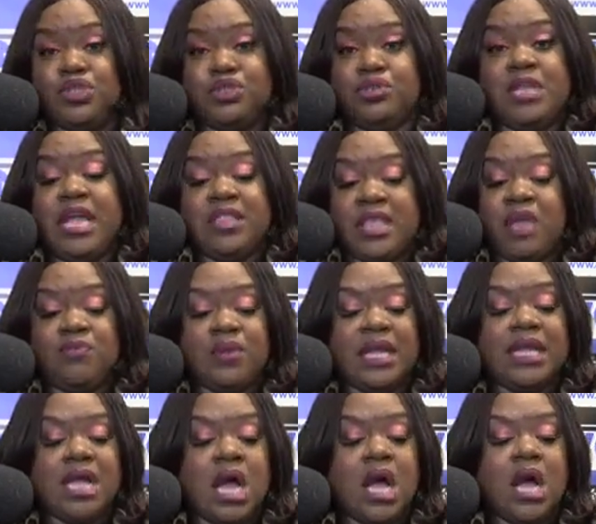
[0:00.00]
They
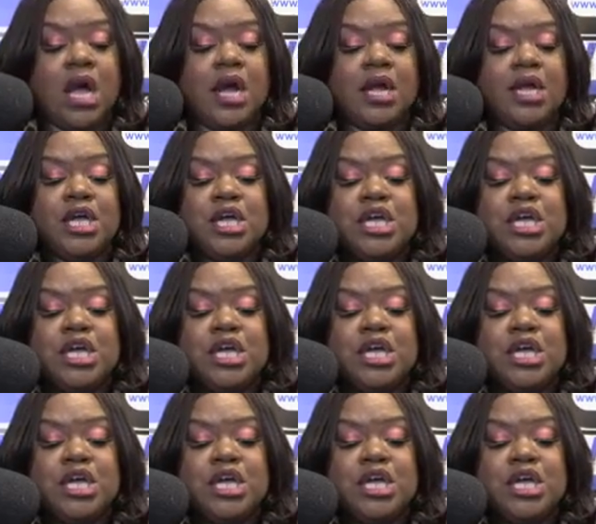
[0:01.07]
really are.